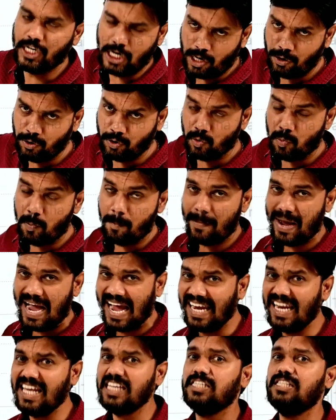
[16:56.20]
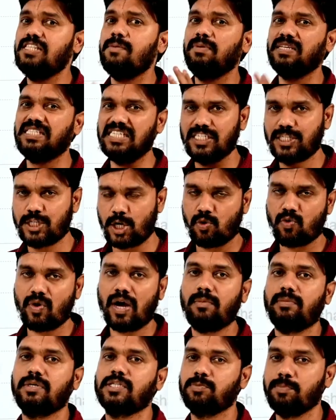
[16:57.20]
in order to manage the business
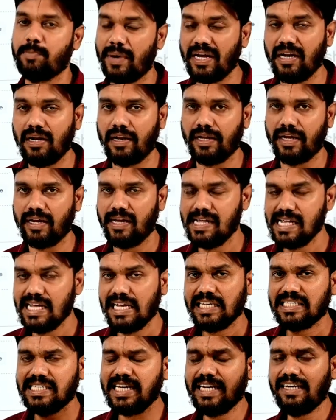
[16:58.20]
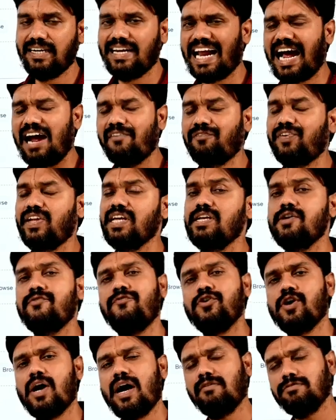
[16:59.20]
requirements mainly. See, drafting,
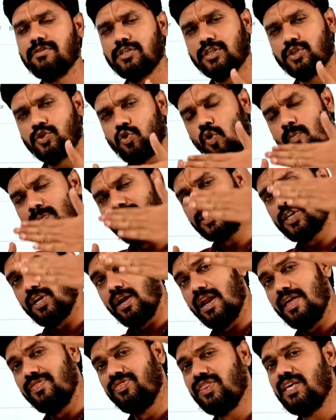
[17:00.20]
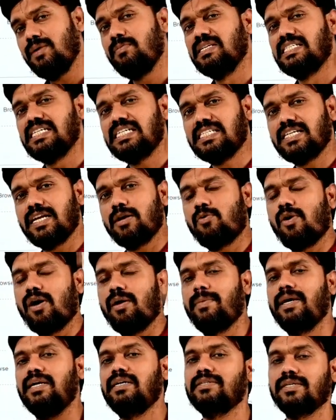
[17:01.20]
if you have so much lengthy business
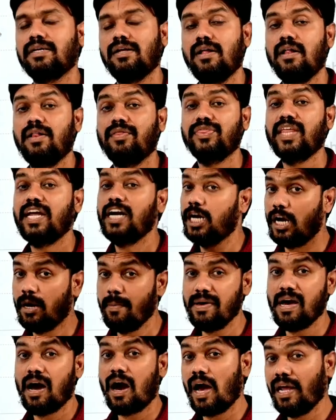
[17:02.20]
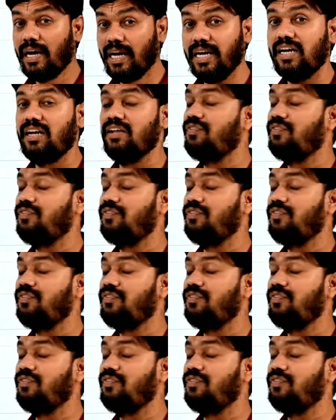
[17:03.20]
requirements, then it will be highly